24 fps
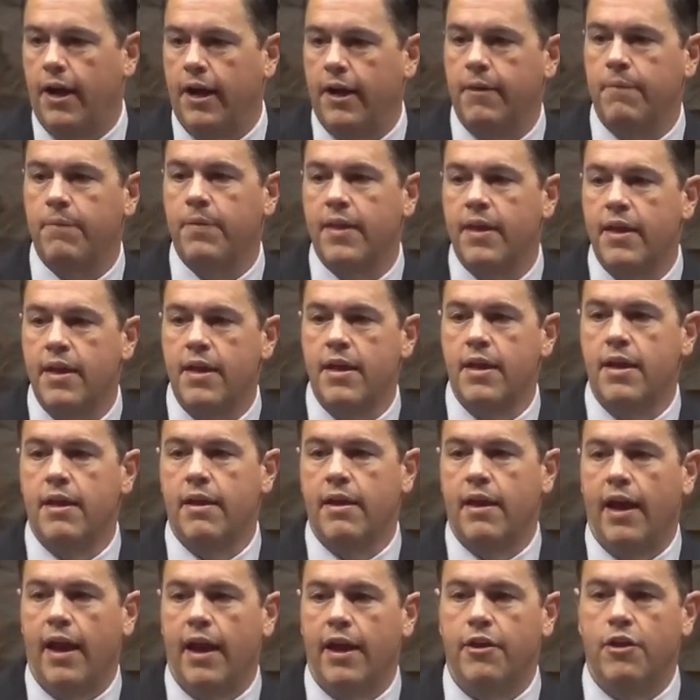an open
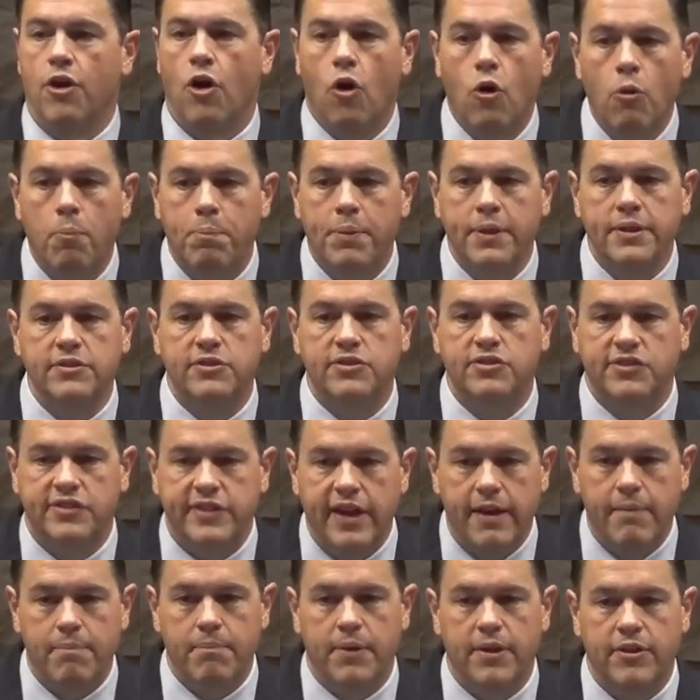statement
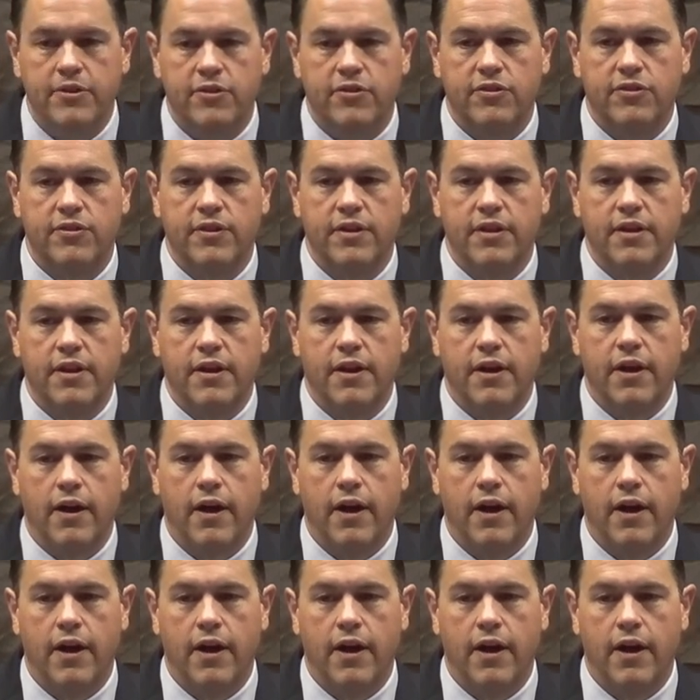of the truth.